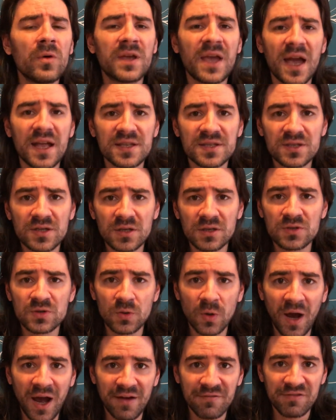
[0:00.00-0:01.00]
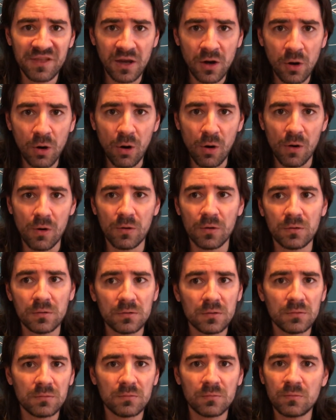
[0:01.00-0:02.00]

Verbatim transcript: get to have the call,